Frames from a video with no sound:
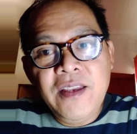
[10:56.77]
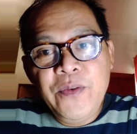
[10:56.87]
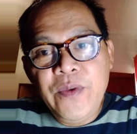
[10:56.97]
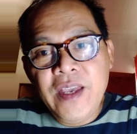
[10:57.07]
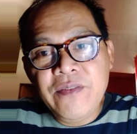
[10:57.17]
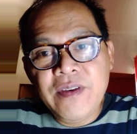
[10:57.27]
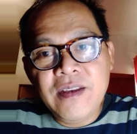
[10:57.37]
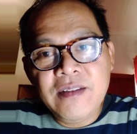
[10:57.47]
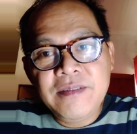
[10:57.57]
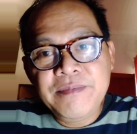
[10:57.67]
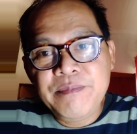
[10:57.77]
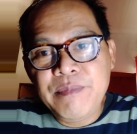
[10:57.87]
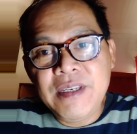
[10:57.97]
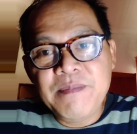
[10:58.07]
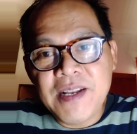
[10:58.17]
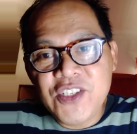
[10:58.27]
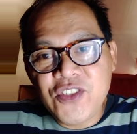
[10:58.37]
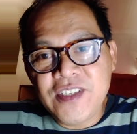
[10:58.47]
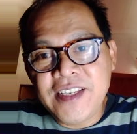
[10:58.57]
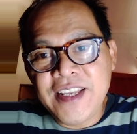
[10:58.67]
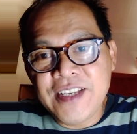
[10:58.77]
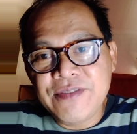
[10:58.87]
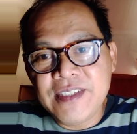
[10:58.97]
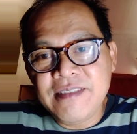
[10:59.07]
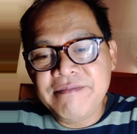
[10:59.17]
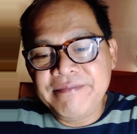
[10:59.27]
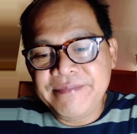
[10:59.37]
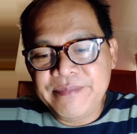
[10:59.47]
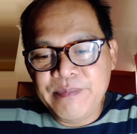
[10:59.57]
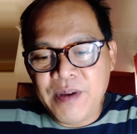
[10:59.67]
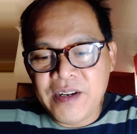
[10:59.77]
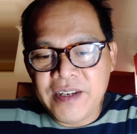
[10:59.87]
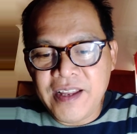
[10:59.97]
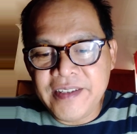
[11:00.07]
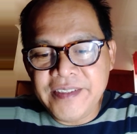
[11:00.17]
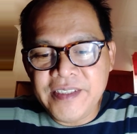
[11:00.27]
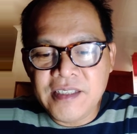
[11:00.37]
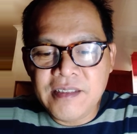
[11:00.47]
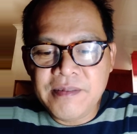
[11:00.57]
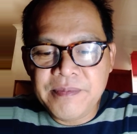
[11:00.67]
we have a big mansion in heaven, paradise.